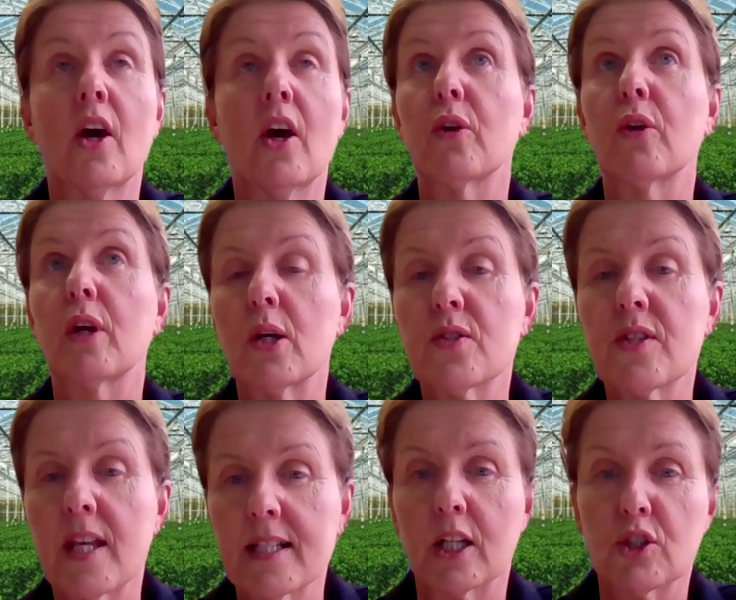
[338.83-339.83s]
So it includes
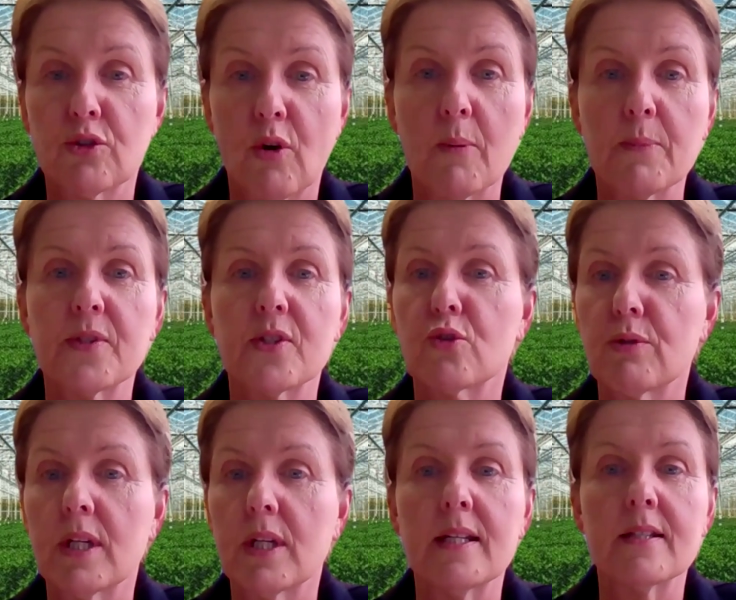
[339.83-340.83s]
things like shrubs,
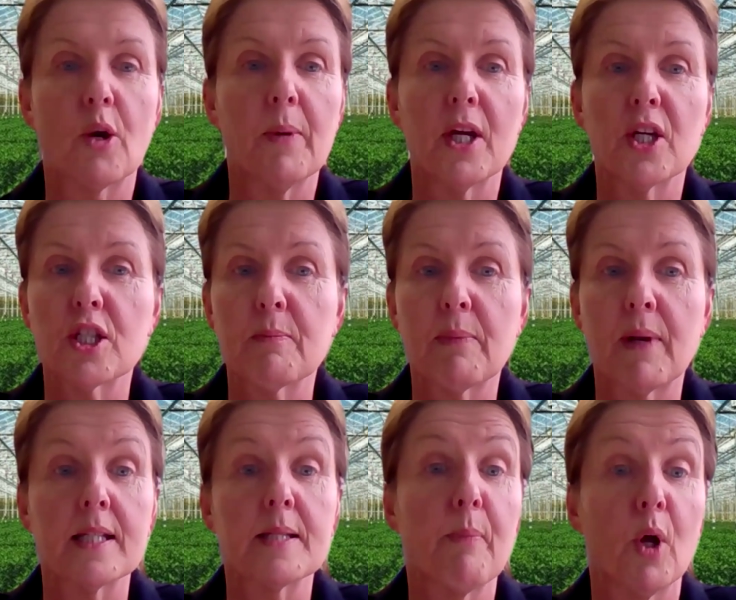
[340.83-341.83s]
trees, herbaceous
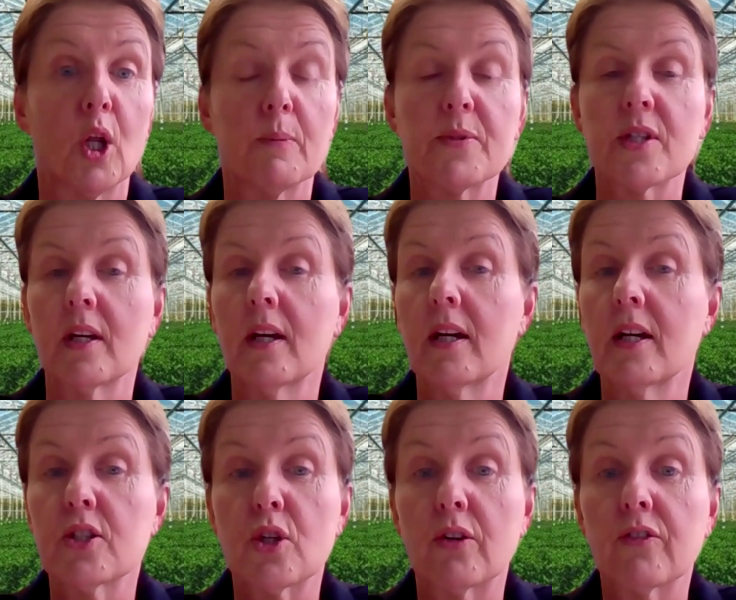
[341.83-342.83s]
plants, bulbs,
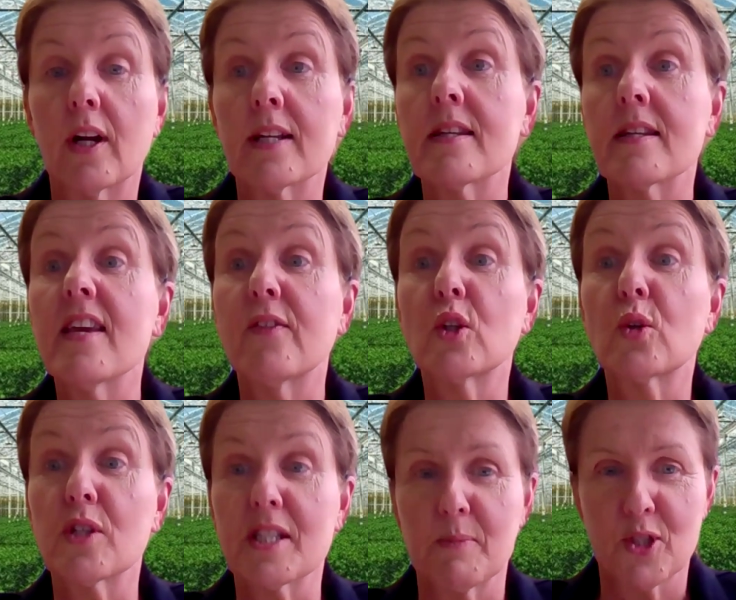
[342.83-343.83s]
turf grass, even
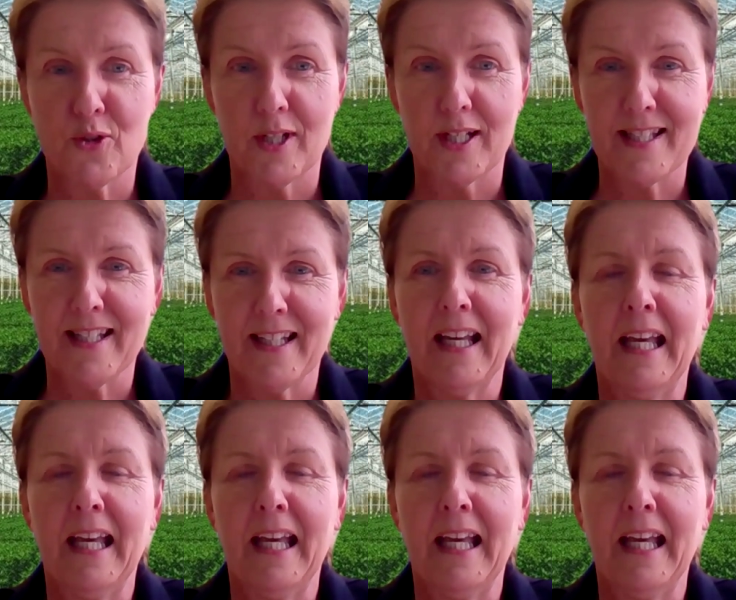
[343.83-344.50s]
Christmas trees.